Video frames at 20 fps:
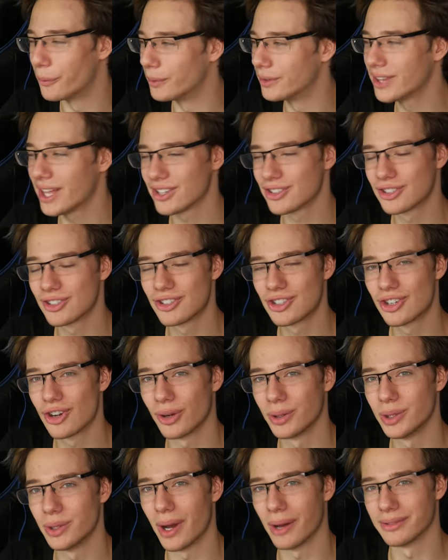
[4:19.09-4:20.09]
Well, that should
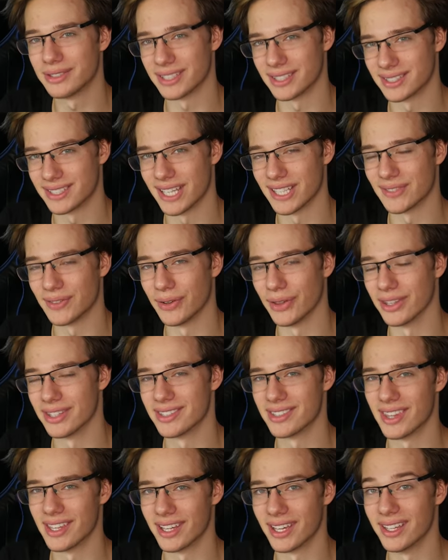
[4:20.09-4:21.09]
show you how successful
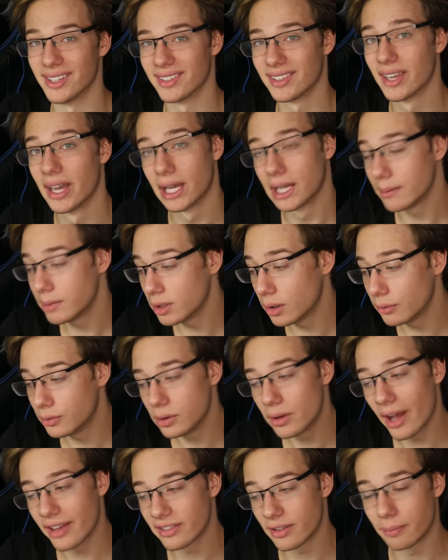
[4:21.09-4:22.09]
this thing is. Let me know if
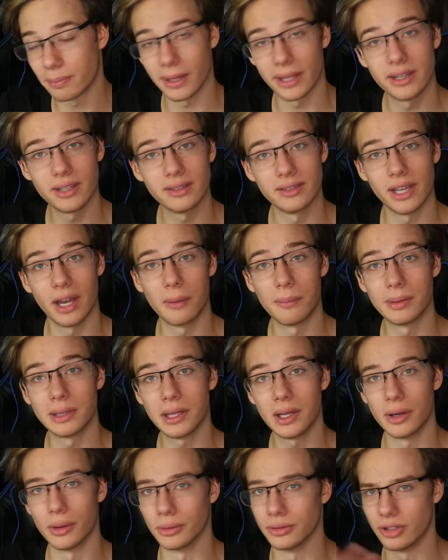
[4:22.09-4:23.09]
you guys have played it down
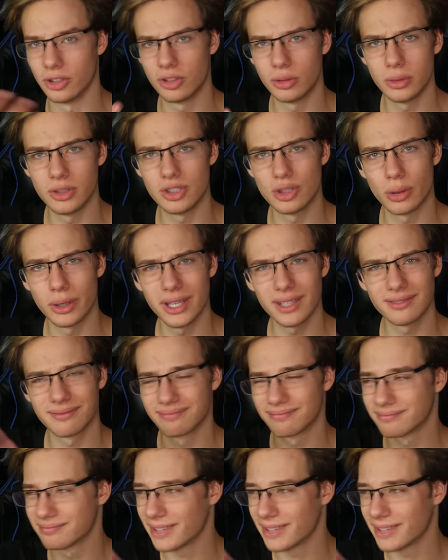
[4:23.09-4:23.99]
below. Did you enjoy it?